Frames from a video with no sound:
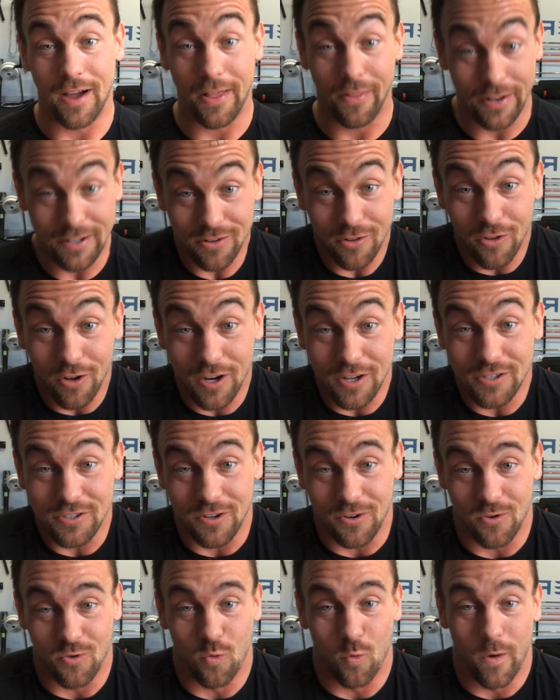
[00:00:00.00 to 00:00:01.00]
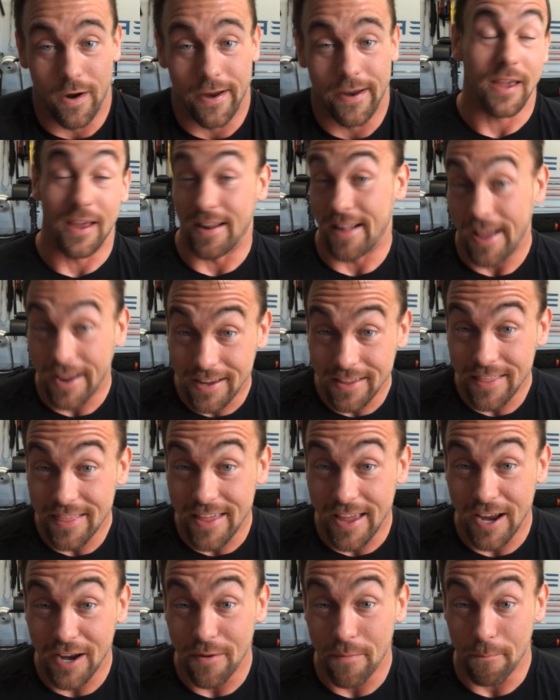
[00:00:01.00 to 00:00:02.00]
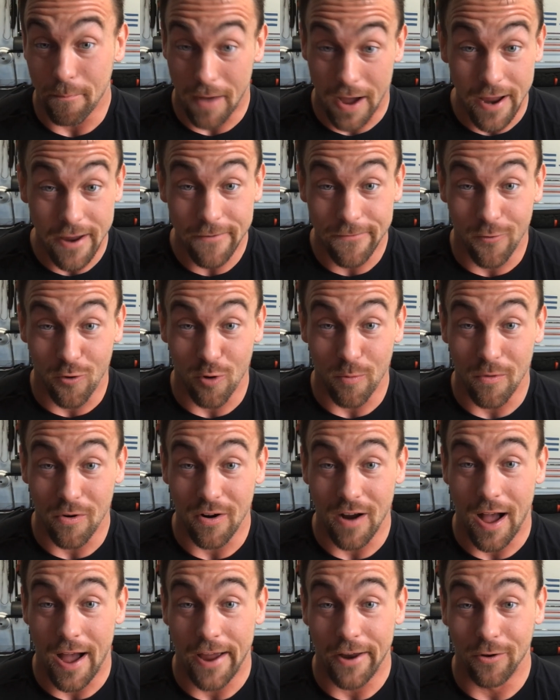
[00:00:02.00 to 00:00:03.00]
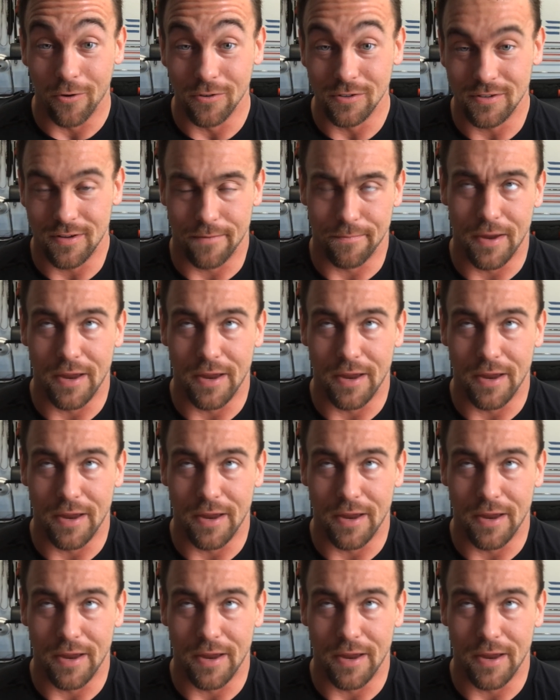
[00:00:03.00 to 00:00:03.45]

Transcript: I like to look a certain way. And I can thank my former idols,